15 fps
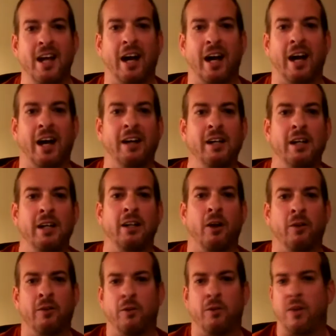
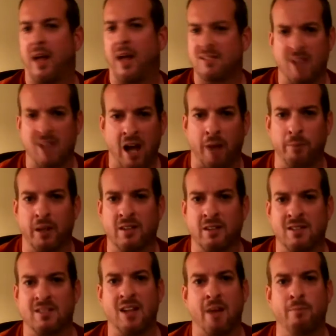That's not, because
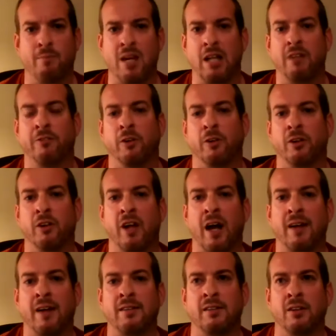it's not meaningful. You're
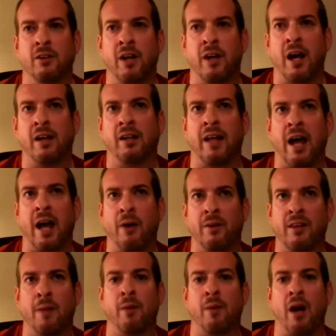not allowing
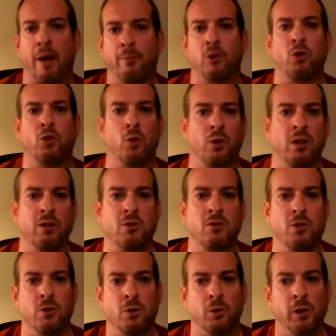them an opportunity
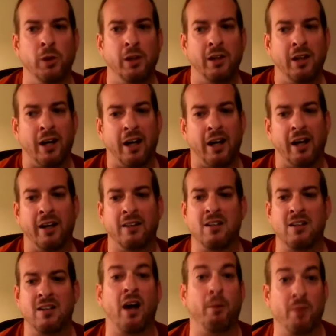to
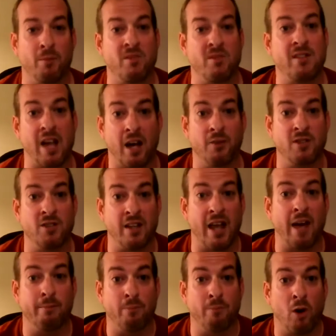help themselves in
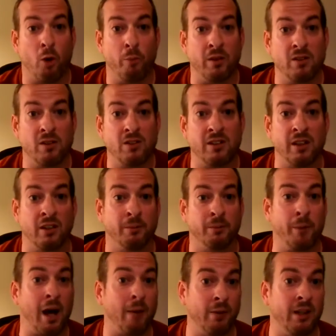that moment. It'll
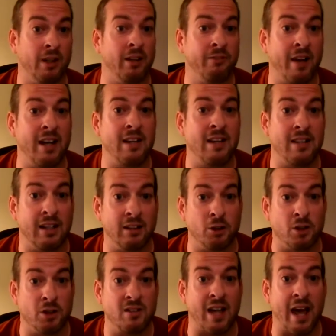probably, if anything,
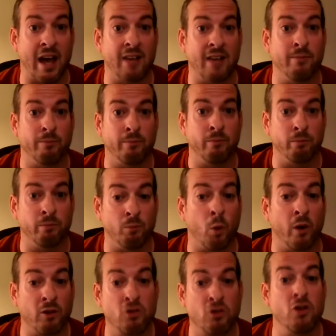just add
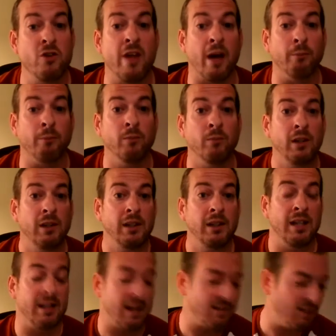more to them
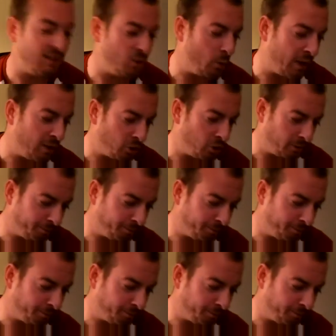in that situation.